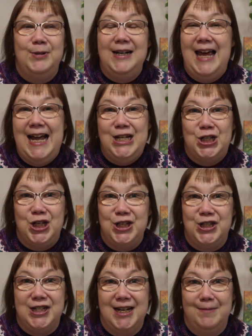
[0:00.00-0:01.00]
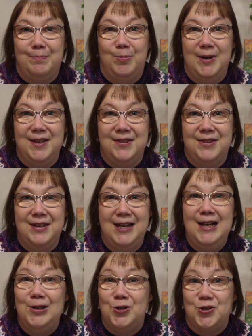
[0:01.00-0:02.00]
relationship with
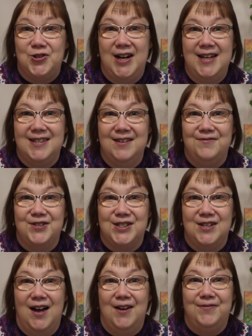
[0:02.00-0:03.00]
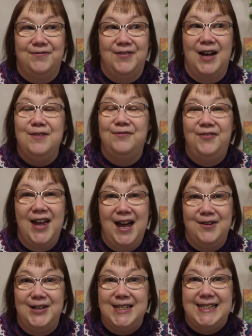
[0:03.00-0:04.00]
illustrative stuff and
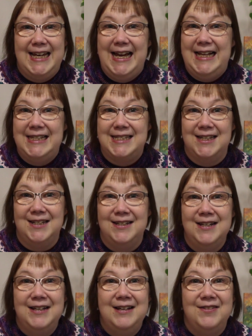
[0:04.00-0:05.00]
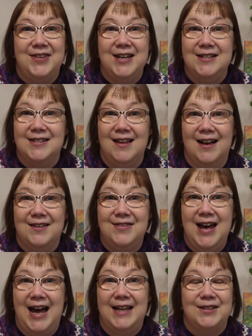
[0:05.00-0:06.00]
fairy tales and things like
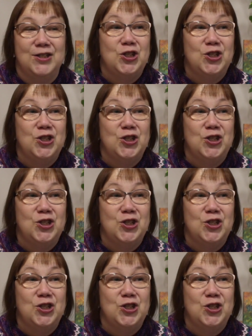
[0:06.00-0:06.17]
that,